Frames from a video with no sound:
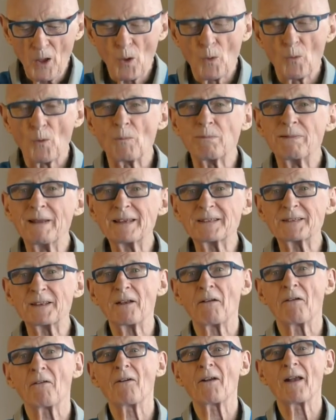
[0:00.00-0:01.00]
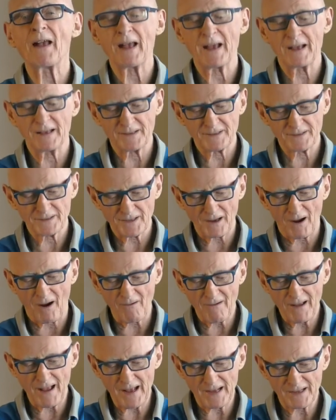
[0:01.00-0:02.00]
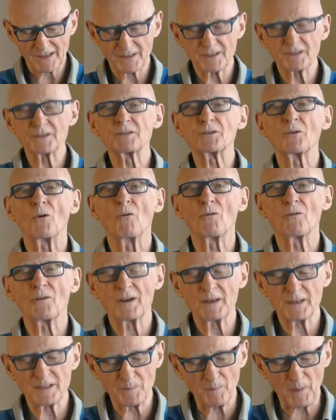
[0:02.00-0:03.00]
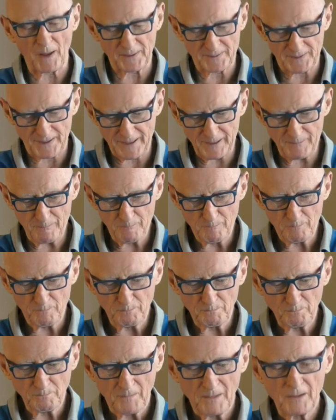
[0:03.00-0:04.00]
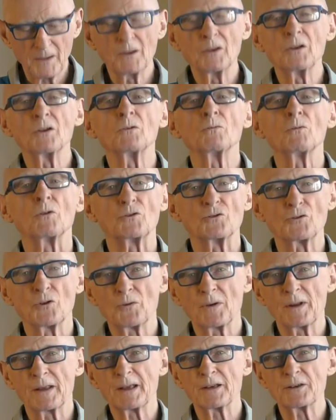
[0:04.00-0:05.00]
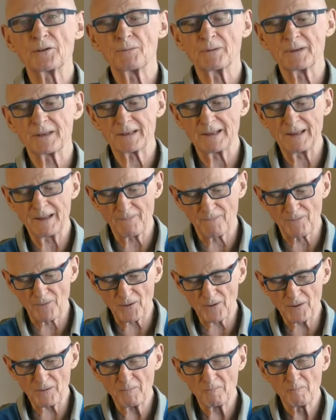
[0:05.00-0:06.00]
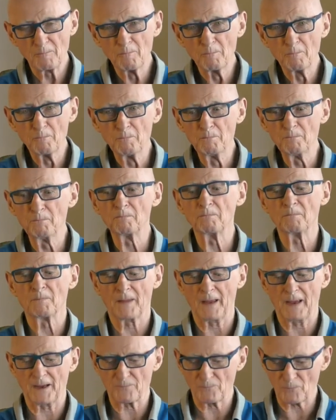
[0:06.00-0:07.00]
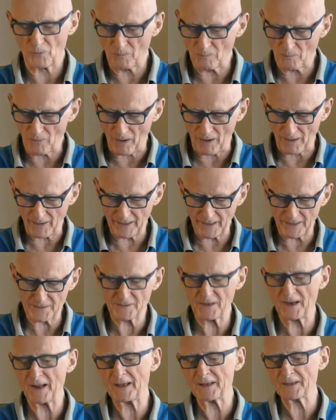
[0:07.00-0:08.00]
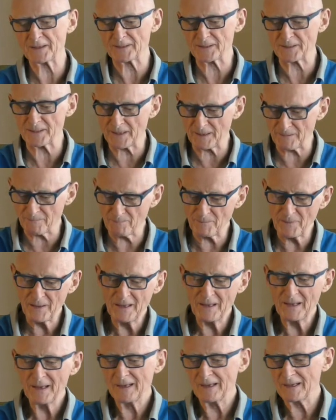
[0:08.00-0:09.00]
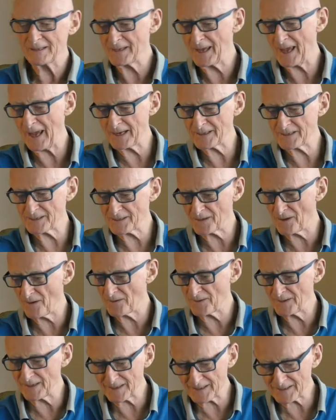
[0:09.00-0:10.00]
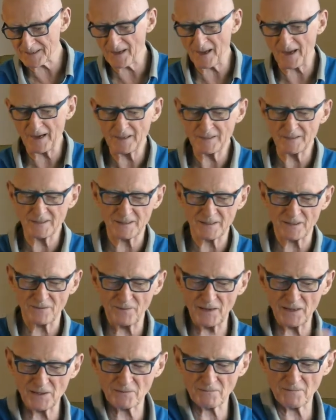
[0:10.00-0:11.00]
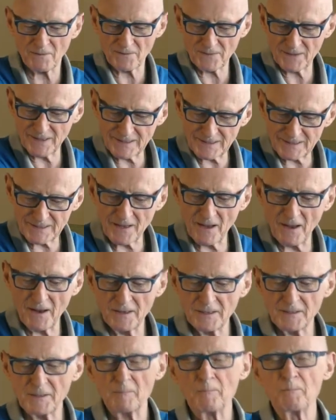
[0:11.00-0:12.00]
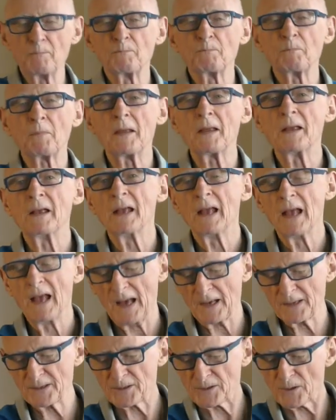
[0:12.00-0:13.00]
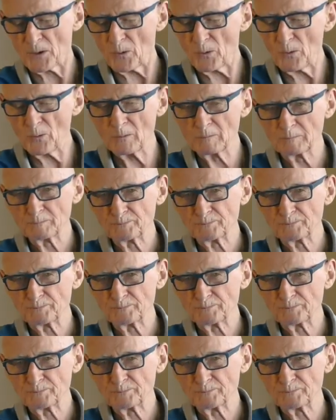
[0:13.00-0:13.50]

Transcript: We're placing our hands over his body. We're tuning into his liver, and we're marking it, and I can see him. His head is on this side, his feet are on this side. And so